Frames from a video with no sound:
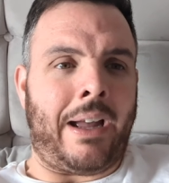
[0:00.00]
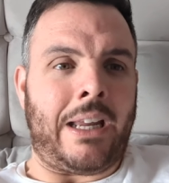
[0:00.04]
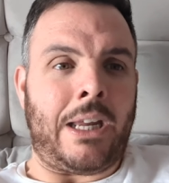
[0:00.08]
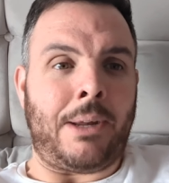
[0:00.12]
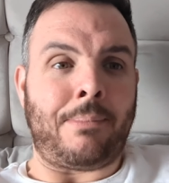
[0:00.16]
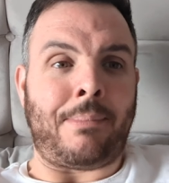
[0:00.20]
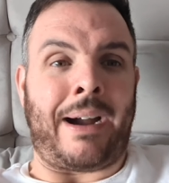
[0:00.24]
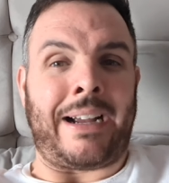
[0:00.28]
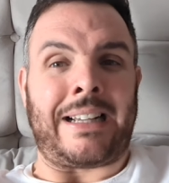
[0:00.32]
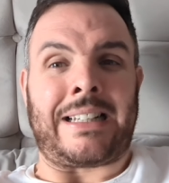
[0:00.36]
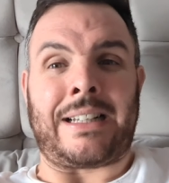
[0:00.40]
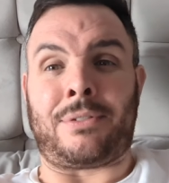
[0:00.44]
You
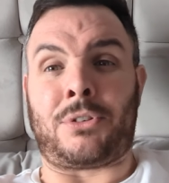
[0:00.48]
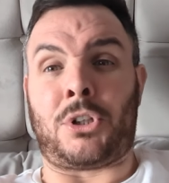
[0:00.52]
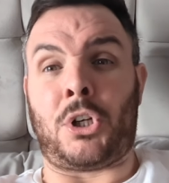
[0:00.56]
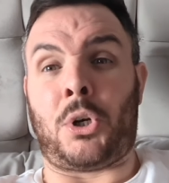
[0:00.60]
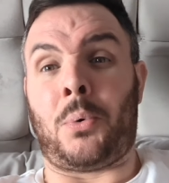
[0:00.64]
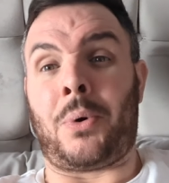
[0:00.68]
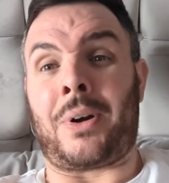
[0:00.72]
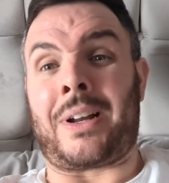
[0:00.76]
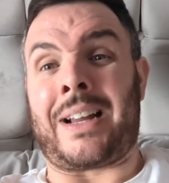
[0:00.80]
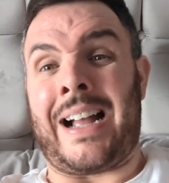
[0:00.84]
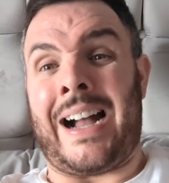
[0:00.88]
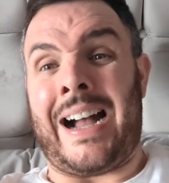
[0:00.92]
might have to
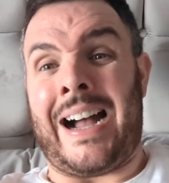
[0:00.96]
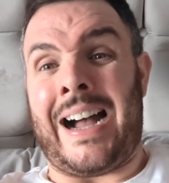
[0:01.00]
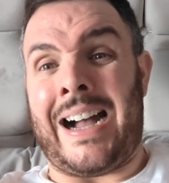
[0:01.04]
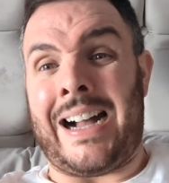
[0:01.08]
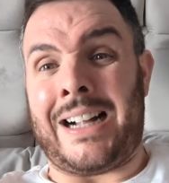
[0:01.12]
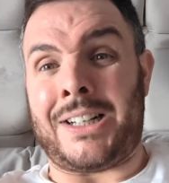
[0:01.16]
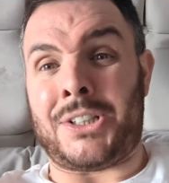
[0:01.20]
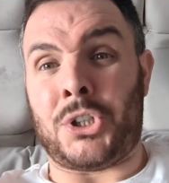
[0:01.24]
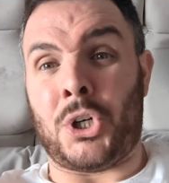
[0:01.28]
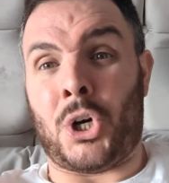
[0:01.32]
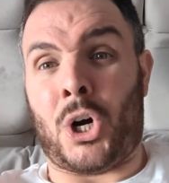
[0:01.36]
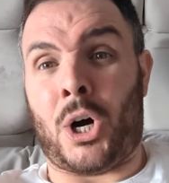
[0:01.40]
do a
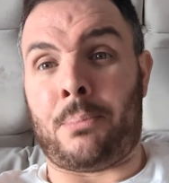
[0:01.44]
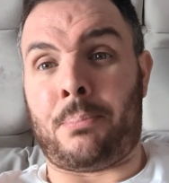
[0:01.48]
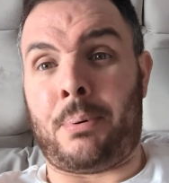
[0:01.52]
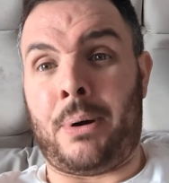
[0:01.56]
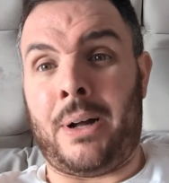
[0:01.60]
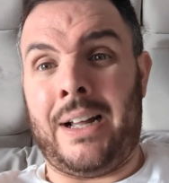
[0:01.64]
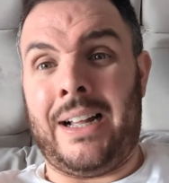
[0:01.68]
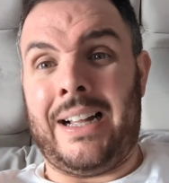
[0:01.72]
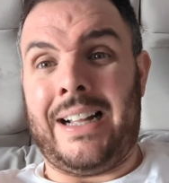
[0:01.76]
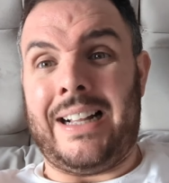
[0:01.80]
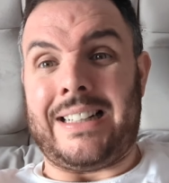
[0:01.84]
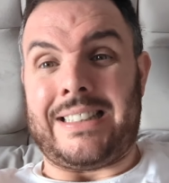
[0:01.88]
car job
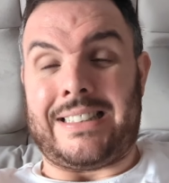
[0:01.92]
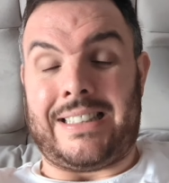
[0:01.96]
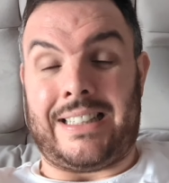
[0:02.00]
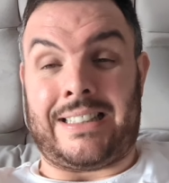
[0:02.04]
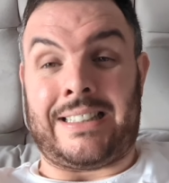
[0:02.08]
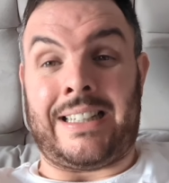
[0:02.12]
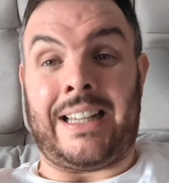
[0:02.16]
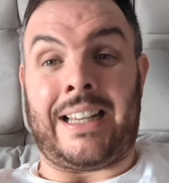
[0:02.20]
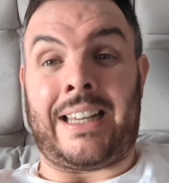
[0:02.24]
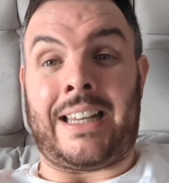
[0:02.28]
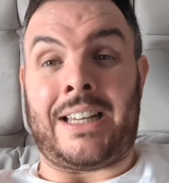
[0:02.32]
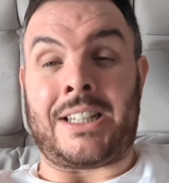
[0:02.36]
to
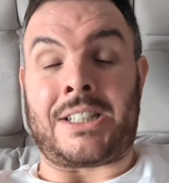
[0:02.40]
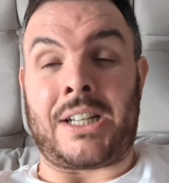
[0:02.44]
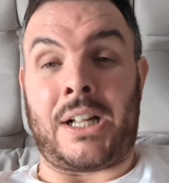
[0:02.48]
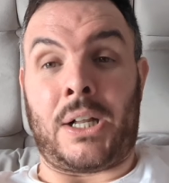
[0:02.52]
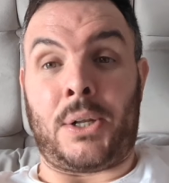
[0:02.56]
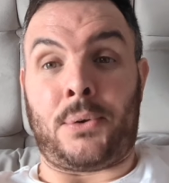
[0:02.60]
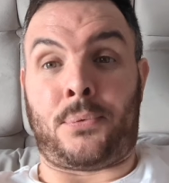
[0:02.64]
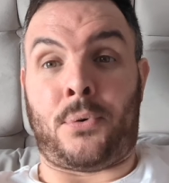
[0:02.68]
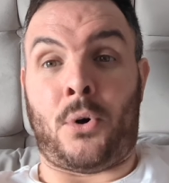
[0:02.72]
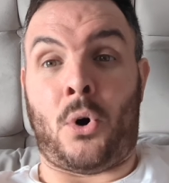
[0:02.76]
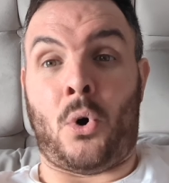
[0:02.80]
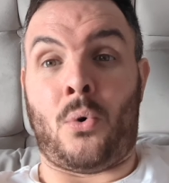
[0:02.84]
tick
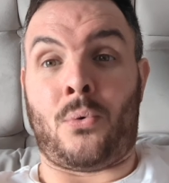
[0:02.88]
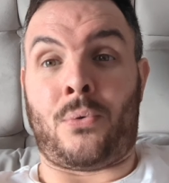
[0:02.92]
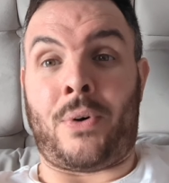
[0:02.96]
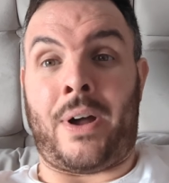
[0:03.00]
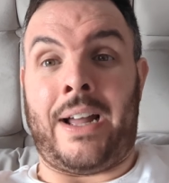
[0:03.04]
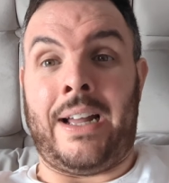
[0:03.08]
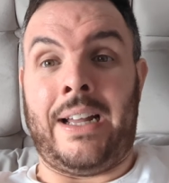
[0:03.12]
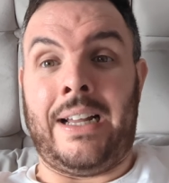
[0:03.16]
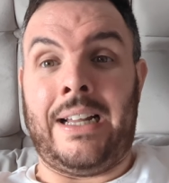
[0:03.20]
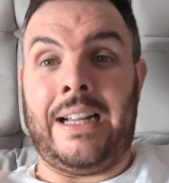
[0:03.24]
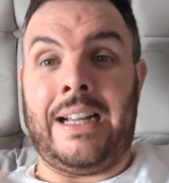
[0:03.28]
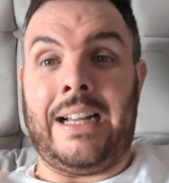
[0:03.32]
yourself
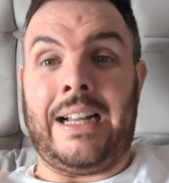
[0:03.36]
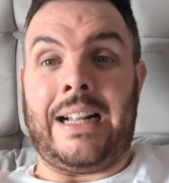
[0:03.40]
over.